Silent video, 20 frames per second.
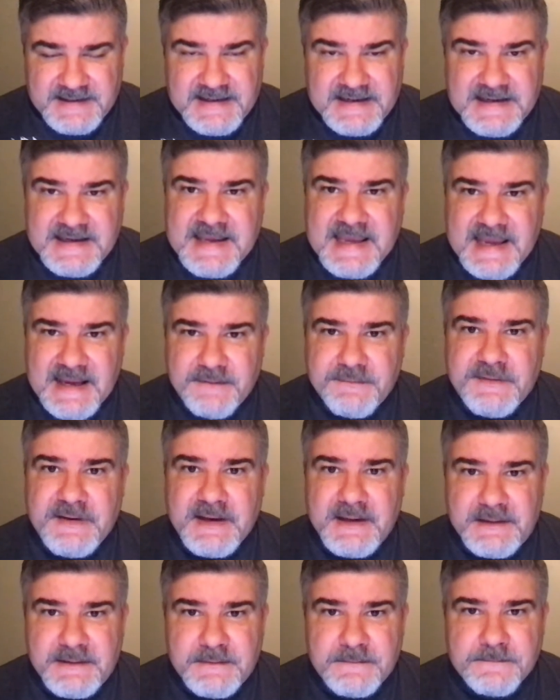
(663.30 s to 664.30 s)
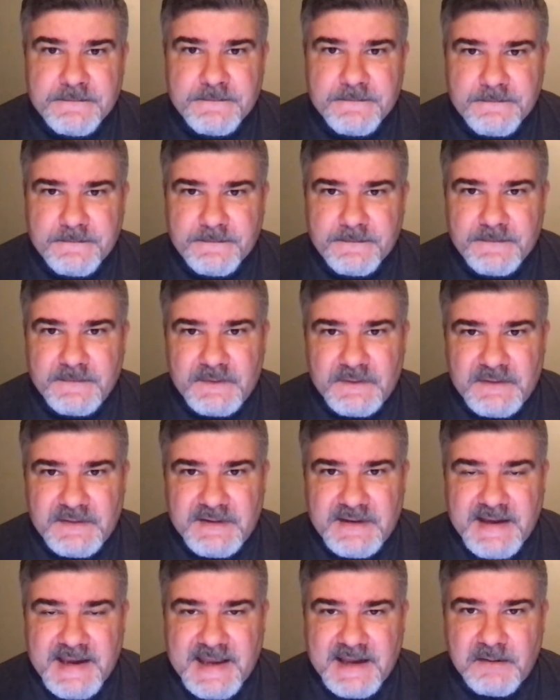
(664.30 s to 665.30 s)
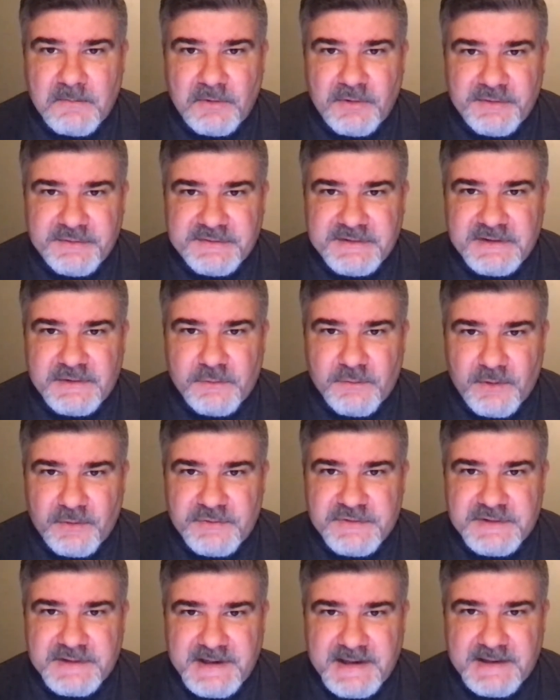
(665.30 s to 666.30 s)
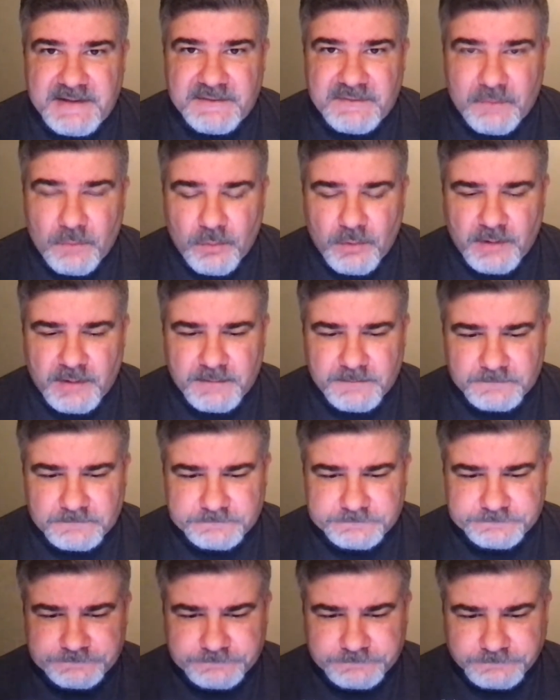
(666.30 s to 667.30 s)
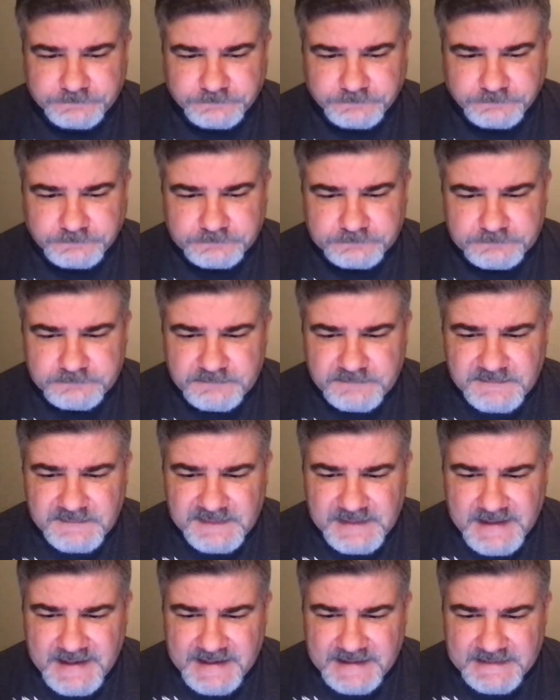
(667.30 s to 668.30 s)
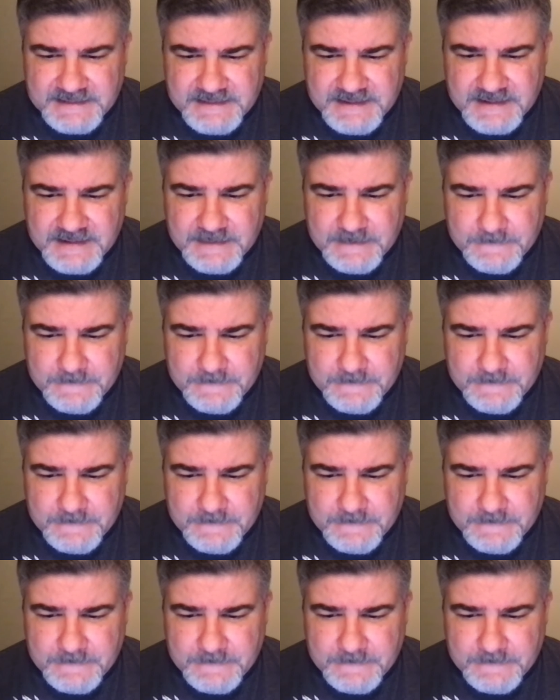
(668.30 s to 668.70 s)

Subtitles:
he caved in to the animal of sin crouching at his door. And